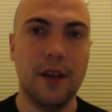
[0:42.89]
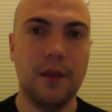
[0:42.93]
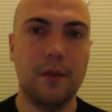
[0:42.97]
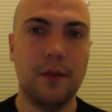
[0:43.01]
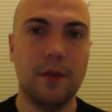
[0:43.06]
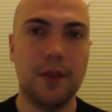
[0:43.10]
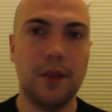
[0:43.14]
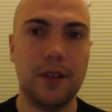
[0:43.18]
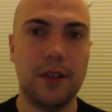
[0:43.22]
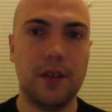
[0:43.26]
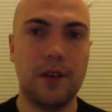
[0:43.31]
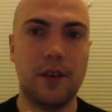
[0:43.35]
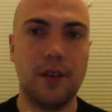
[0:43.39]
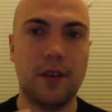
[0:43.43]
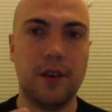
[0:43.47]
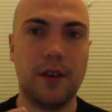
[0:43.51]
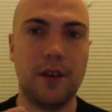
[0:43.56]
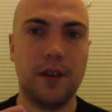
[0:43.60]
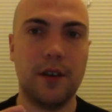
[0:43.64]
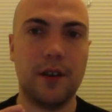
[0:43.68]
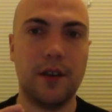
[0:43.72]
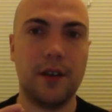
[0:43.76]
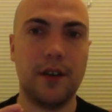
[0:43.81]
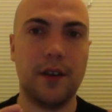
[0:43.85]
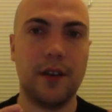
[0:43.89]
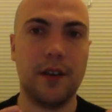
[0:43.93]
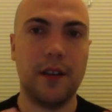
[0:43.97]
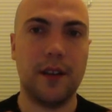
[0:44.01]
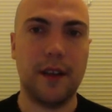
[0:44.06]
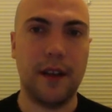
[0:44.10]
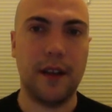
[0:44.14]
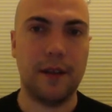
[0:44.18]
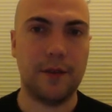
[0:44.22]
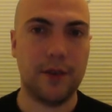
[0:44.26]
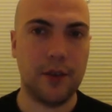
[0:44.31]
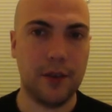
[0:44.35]
We start in
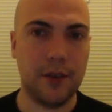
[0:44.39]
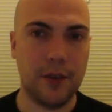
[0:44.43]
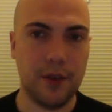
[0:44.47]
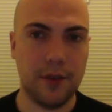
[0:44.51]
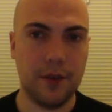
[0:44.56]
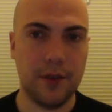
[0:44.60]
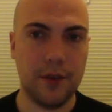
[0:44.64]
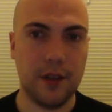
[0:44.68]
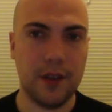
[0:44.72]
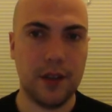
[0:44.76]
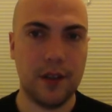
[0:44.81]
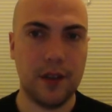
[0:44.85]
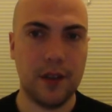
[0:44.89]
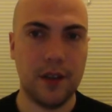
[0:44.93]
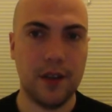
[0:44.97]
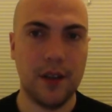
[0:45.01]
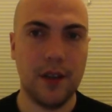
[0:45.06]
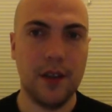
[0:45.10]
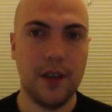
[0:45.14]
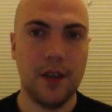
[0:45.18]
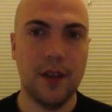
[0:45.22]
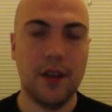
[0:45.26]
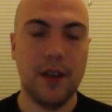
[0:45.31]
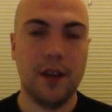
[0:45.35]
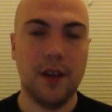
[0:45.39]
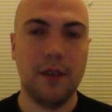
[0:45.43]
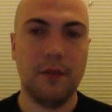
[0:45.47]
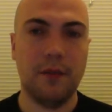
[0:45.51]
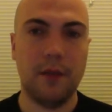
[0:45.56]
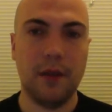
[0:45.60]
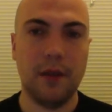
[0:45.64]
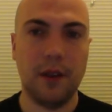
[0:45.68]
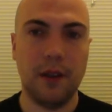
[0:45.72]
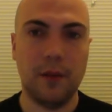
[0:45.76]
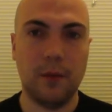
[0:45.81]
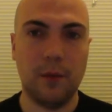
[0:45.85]
the afternoon,
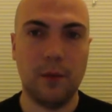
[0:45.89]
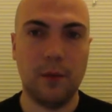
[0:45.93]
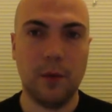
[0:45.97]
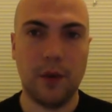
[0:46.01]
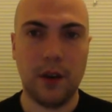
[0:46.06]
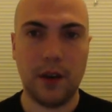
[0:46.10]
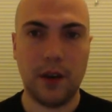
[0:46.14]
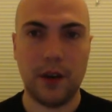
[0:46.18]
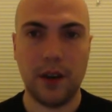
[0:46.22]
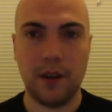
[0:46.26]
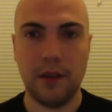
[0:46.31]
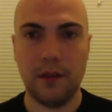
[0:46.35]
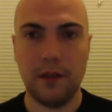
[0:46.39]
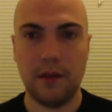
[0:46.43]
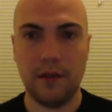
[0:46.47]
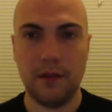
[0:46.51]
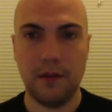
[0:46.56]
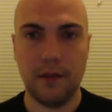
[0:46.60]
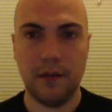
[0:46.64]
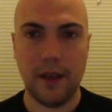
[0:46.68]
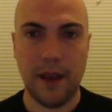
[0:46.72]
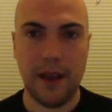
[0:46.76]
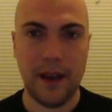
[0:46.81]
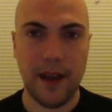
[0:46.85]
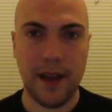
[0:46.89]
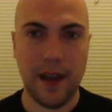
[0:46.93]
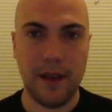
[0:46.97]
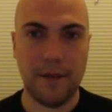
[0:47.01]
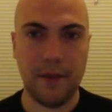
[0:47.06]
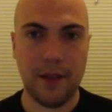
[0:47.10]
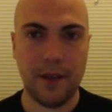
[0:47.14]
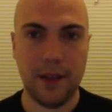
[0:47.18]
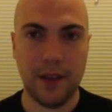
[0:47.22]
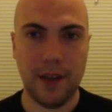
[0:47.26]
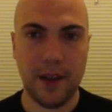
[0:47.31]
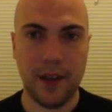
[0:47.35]
we work that half
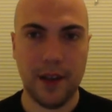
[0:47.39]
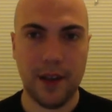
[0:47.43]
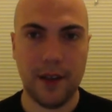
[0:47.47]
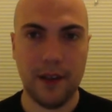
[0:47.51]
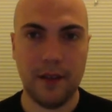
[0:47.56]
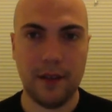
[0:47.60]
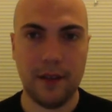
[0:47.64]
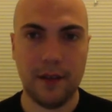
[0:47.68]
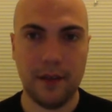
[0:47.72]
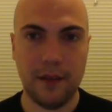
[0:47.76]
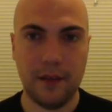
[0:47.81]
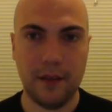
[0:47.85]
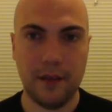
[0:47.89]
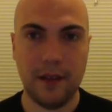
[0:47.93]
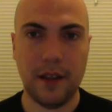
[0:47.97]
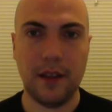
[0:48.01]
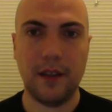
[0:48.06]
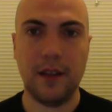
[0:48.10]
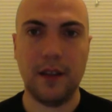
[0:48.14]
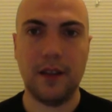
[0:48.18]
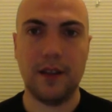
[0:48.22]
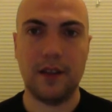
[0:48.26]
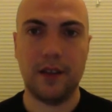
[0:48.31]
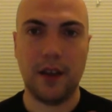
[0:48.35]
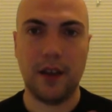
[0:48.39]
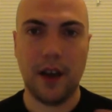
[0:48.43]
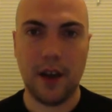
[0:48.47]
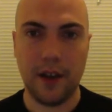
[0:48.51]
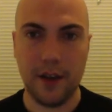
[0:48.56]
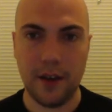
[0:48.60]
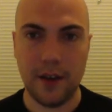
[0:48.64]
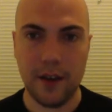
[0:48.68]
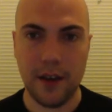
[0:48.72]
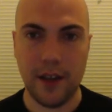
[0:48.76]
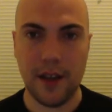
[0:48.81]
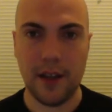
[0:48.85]
of the day, then the
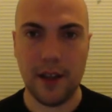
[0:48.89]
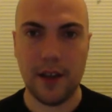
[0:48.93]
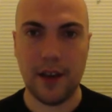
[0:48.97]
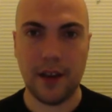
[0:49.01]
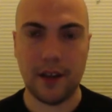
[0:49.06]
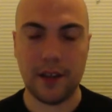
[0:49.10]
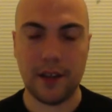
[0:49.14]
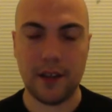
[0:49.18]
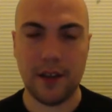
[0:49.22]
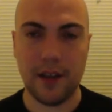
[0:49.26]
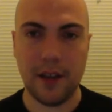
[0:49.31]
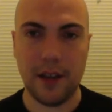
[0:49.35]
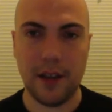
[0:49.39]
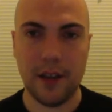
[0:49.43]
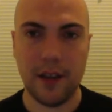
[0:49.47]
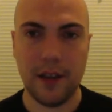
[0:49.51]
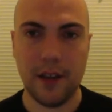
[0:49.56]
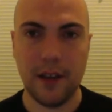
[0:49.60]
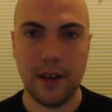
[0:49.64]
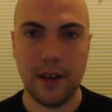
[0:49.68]
entire day the next day,